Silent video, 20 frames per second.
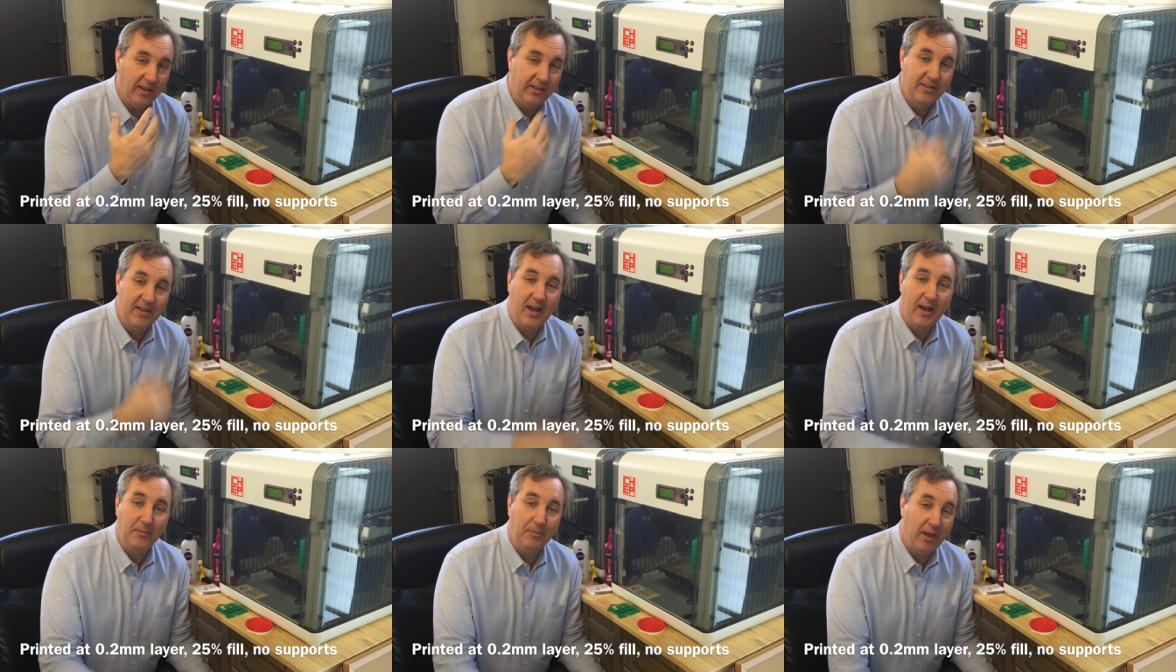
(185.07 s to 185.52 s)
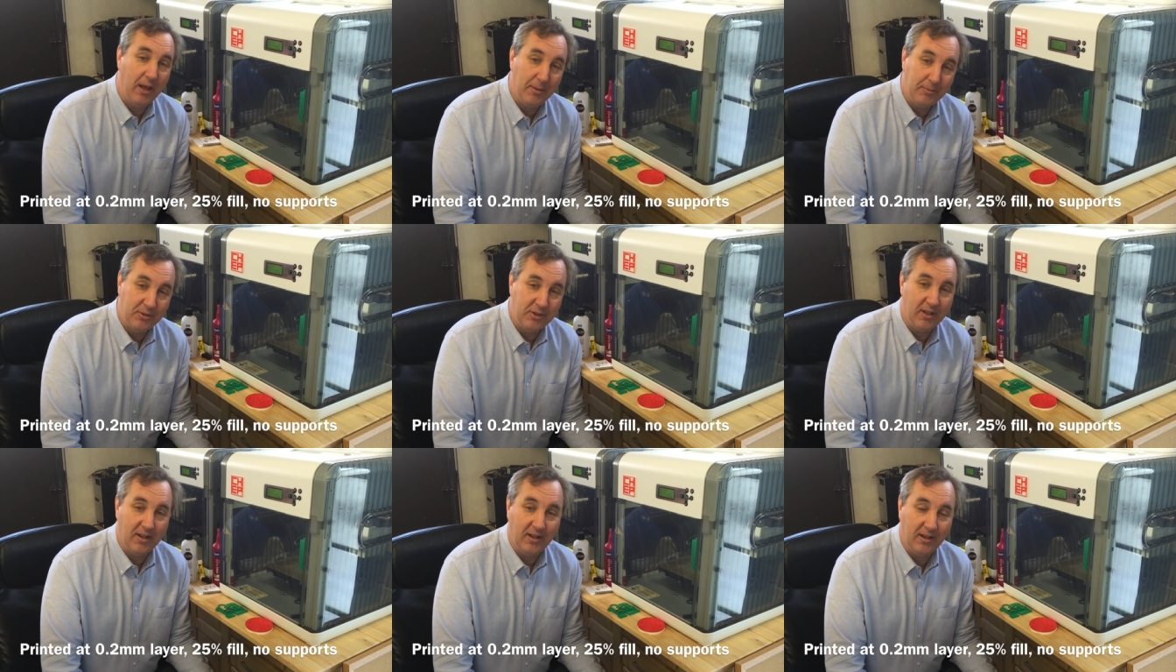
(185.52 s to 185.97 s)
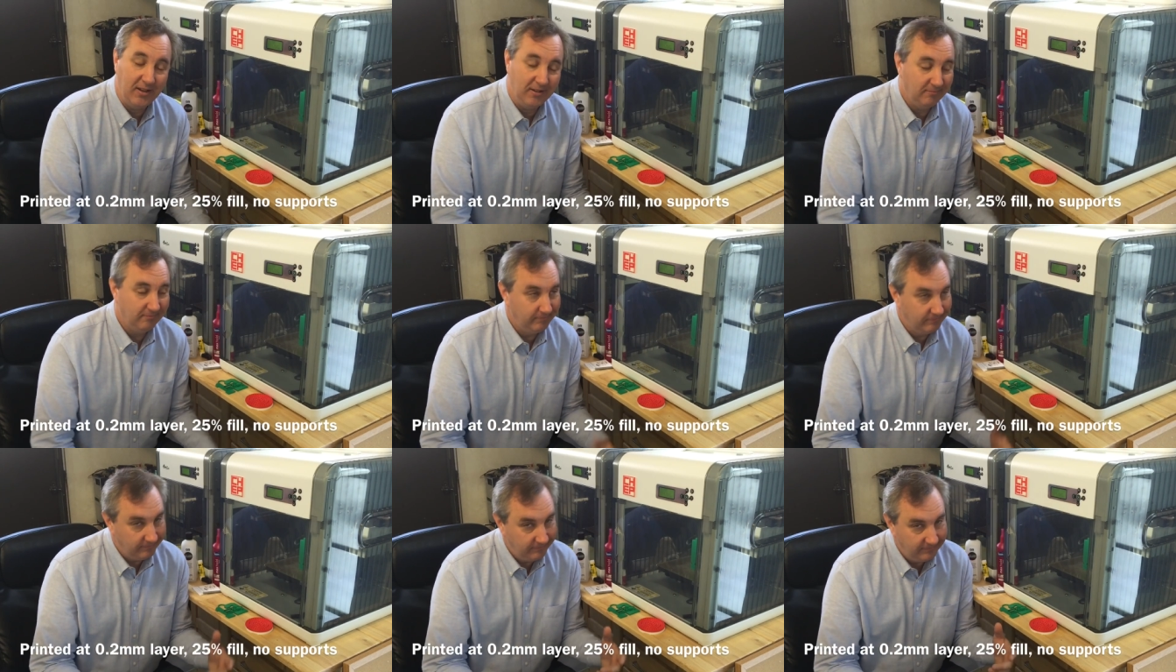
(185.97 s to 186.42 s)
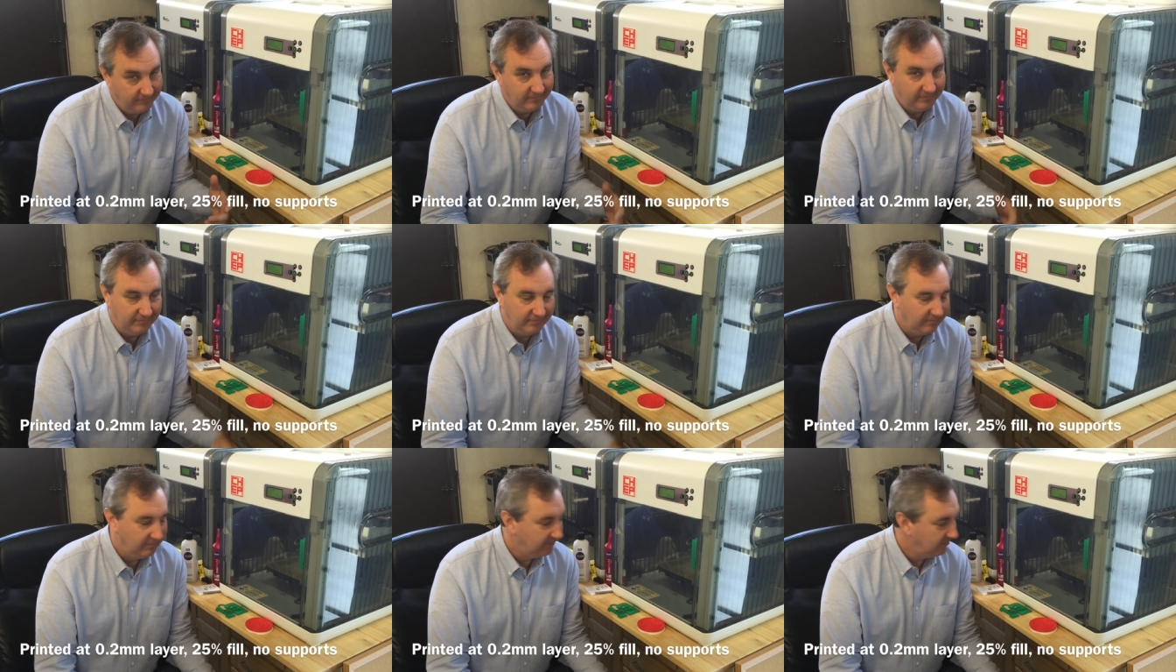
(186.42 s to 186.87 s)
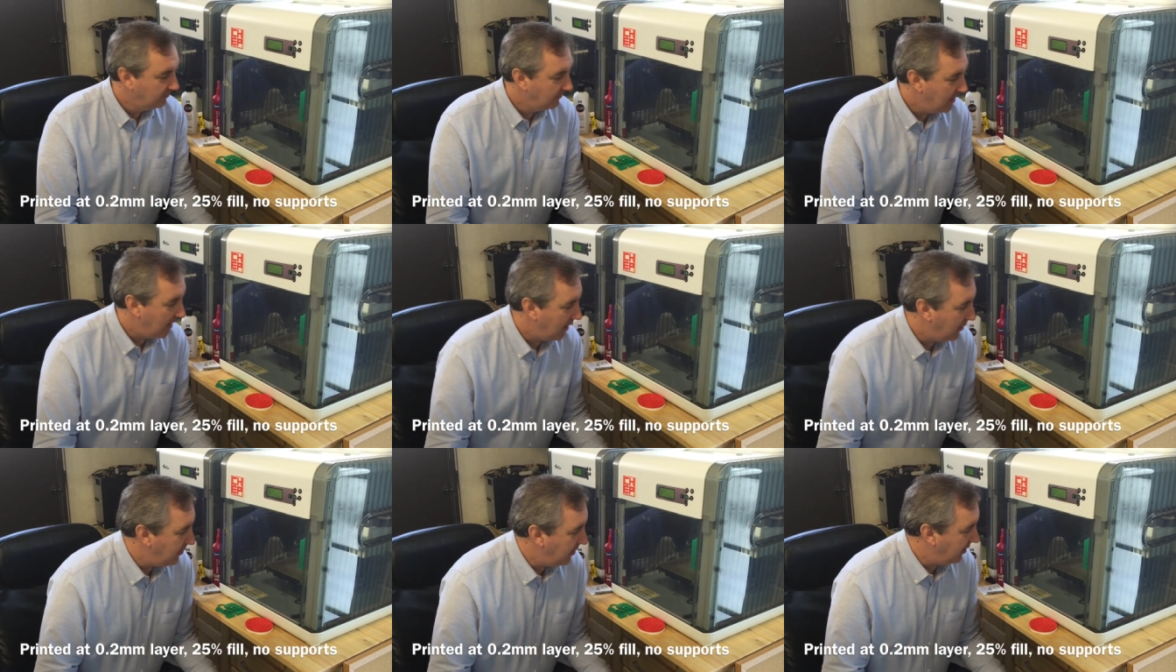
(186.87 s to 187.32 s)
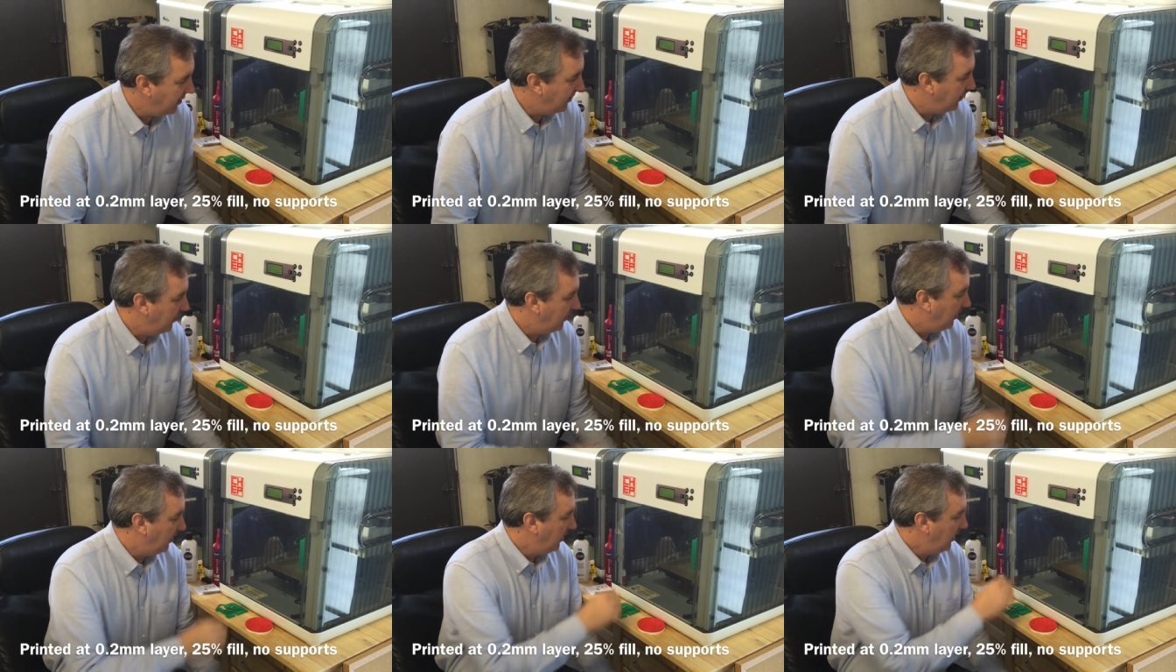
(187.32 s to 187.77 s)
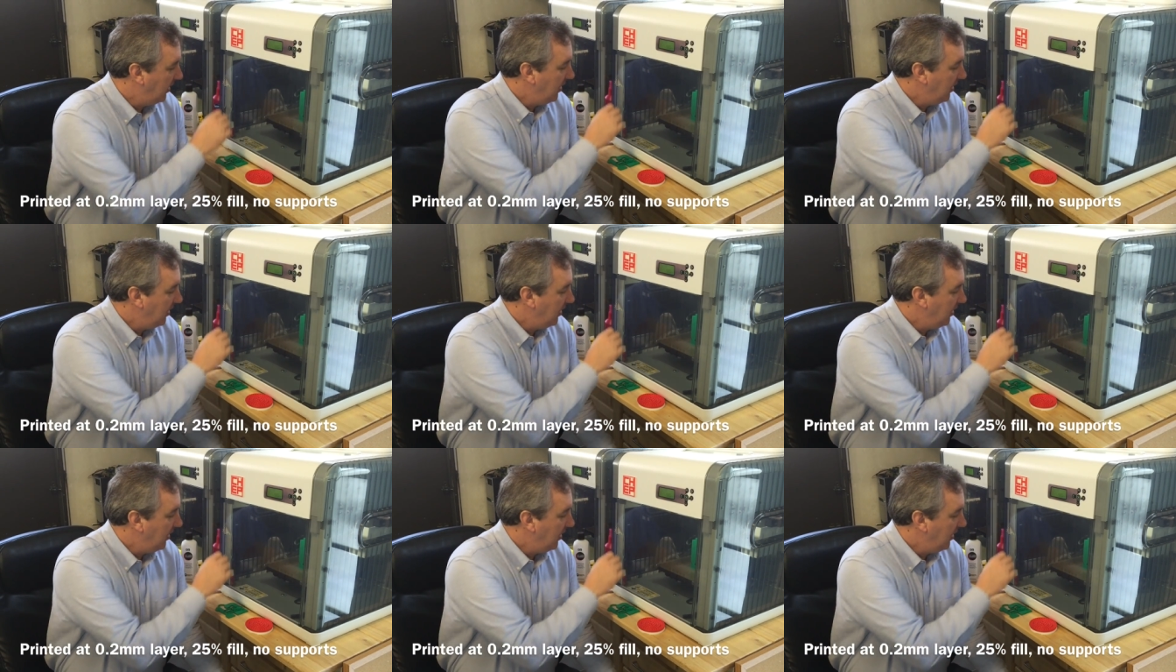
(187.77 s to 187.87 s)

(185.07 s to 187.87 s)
uh, time lapse on it. Not a big deal.